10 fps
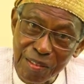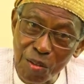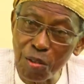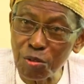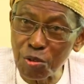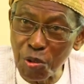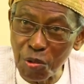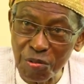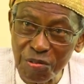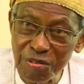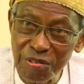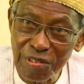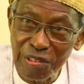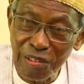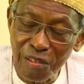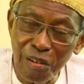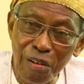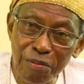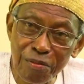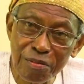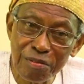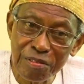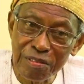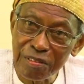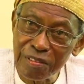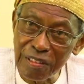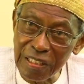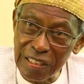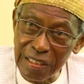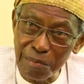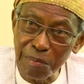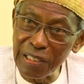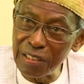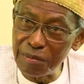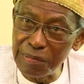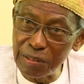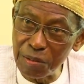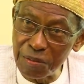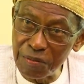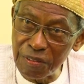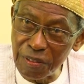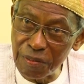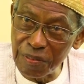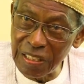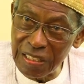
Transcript: control of the management of the